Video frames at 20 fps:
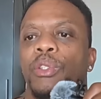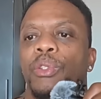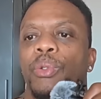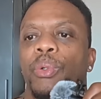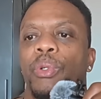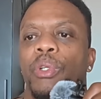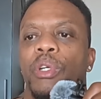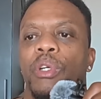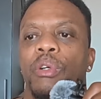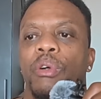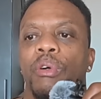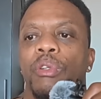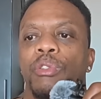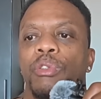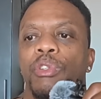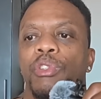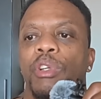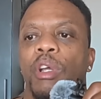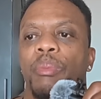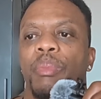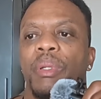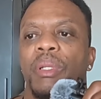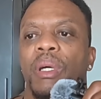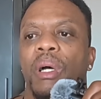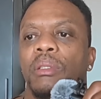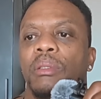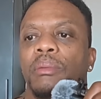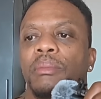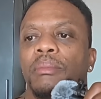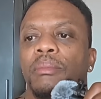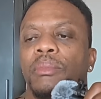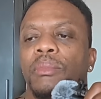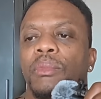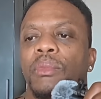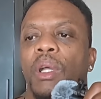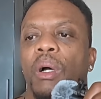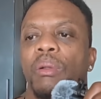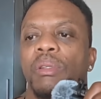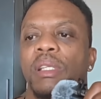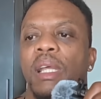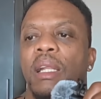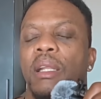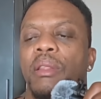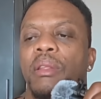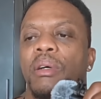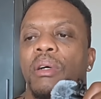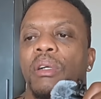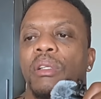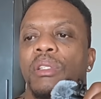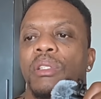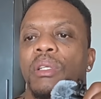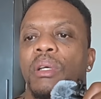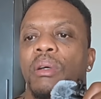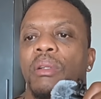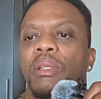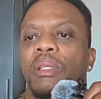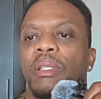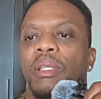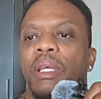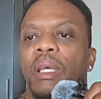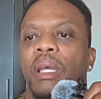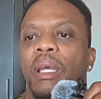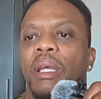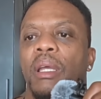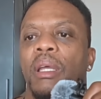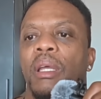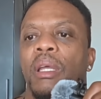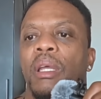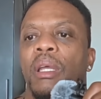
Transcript: Do your grocery shopping outside in the hot sun. Yeah.